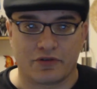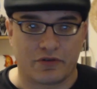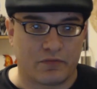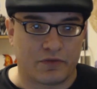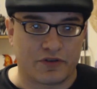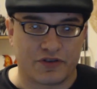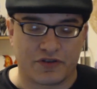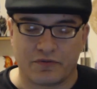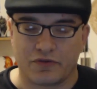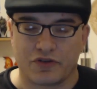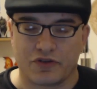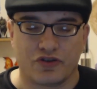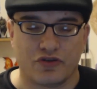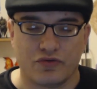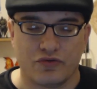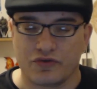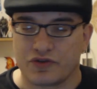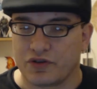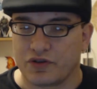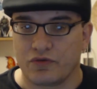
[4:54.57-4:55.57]
or was
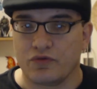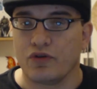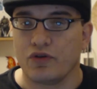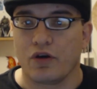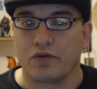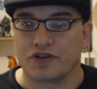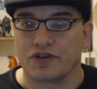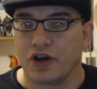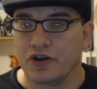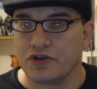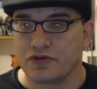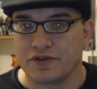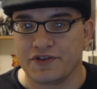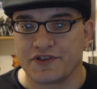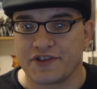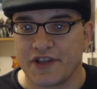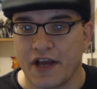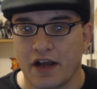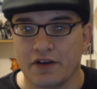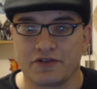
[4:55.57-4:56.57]
used to, who knows,
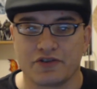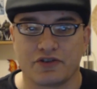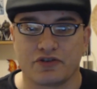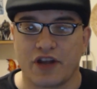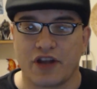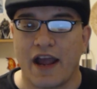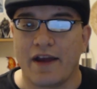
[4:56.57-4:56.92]
hundreds, thousands years.